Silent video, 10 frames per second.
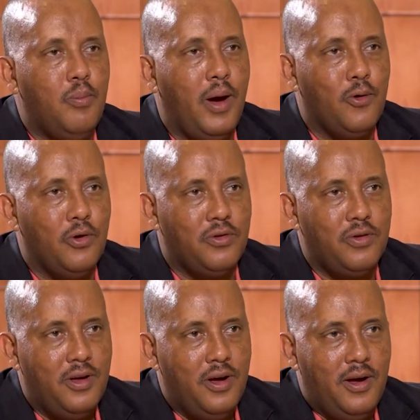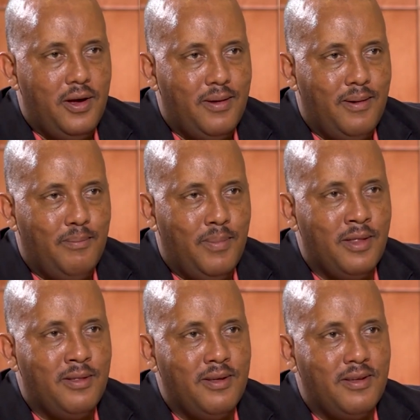bygones.
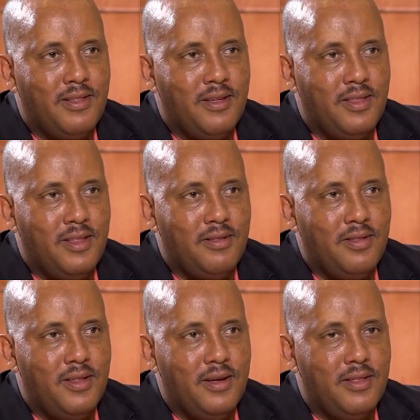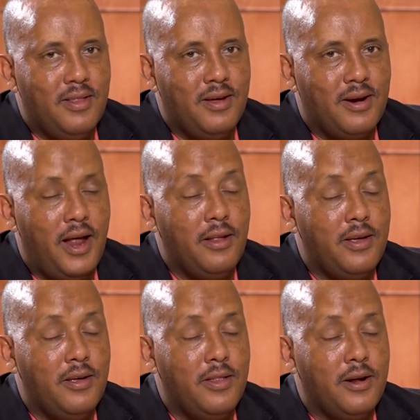But the, the, the, the, the
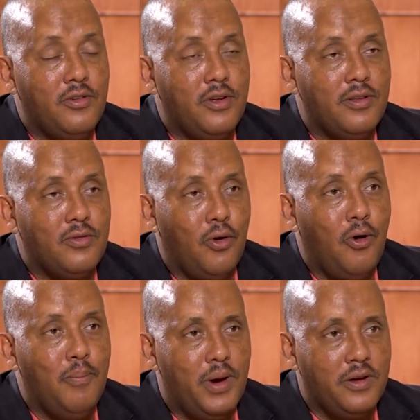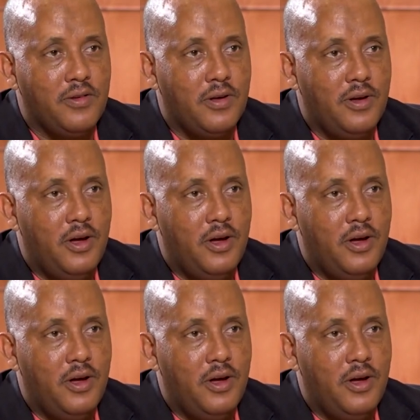reality in the region is so complex.